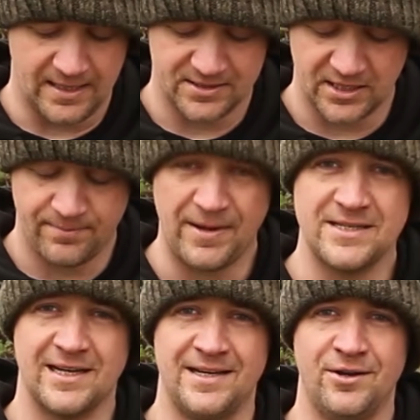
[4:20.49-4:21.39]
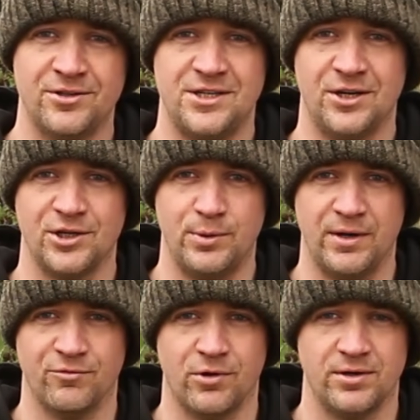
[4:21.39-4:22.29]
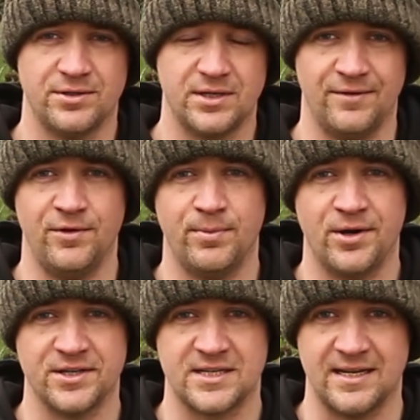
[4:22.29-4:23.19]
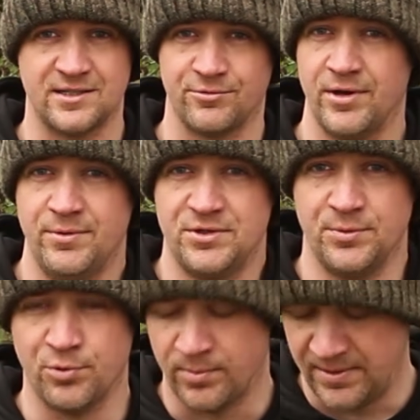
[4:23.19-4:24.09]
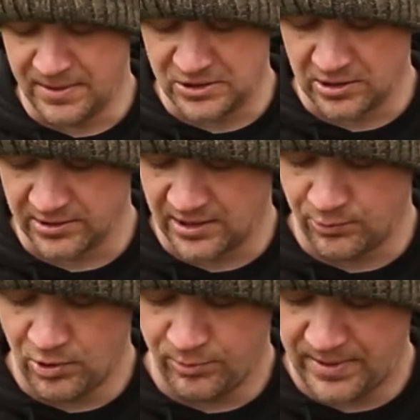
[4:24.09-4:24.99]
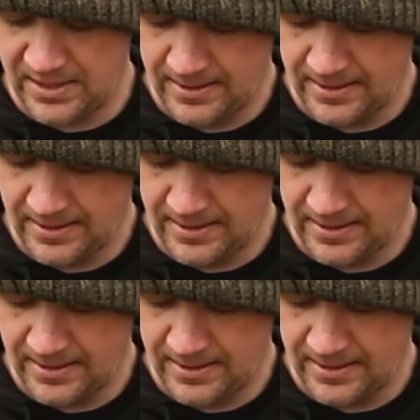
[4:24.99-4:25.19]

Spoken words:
So they're basically 99 quid a rod if you're buying a set of 3, which you probably most likely will be.